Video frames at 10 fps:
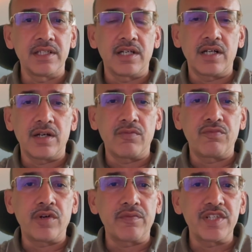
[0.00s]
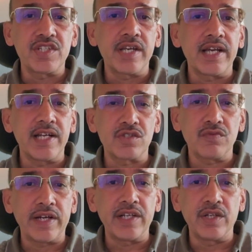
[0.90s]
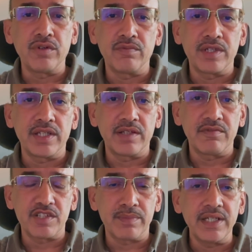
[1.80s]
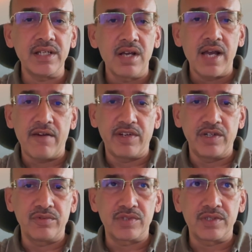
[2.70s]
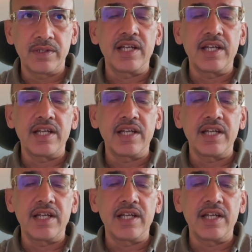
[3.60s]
for which he has to find new investment avenues.